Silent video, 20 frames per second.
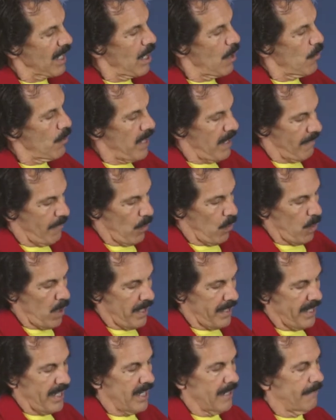We have a
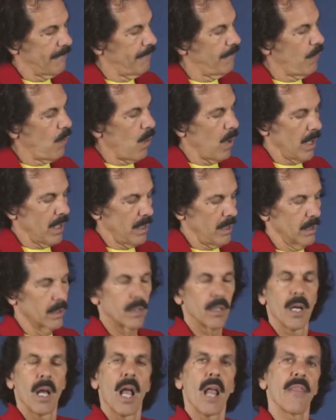1 and a 4,
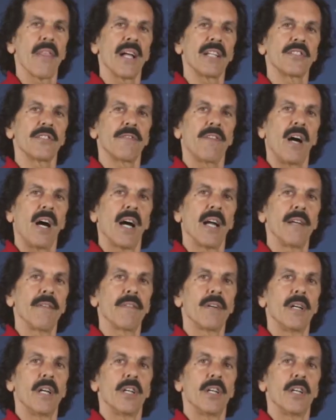and that's 5.